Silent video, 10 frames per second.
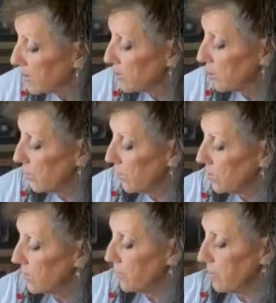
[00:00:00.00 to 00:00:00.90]
So
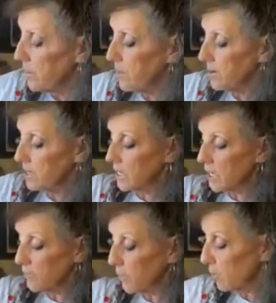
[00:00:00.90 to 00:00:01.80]
remember,
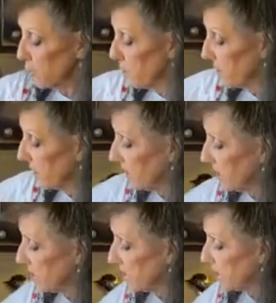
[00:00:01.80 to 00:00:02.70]
dip your
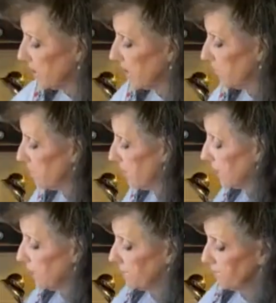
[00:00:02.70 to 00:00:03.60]
tortillas,
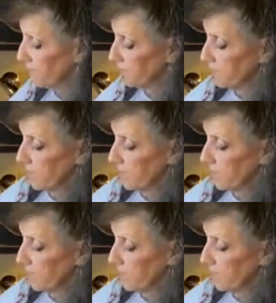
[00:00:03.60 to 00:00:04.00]
everybody.